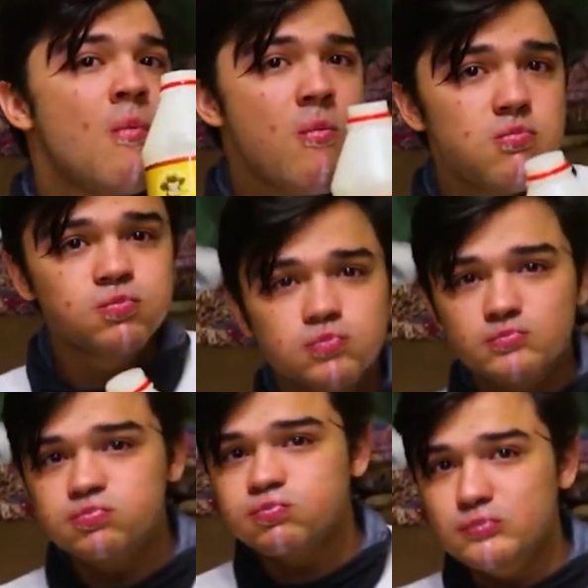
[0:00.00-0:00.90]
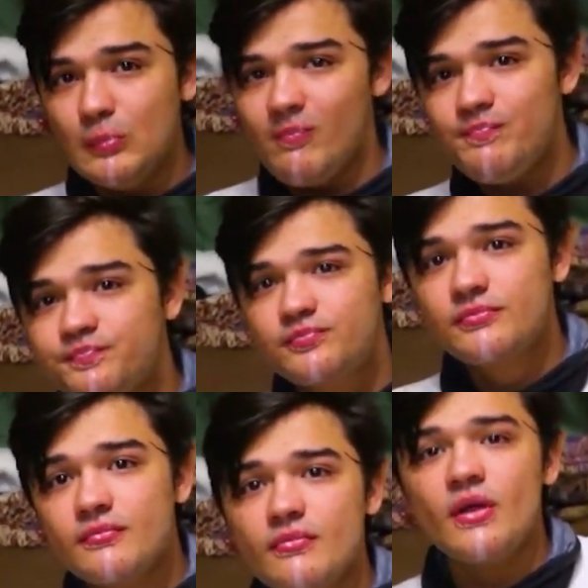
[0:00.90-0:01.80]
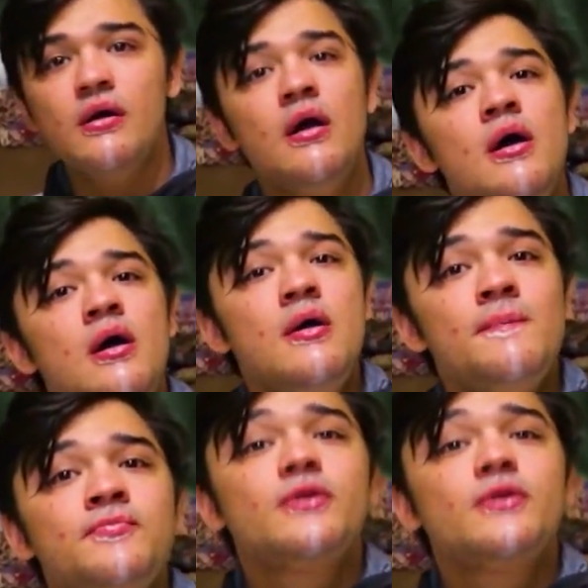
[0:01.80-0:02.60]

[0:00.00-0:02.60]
did the Hallmark Channel pops up with everything.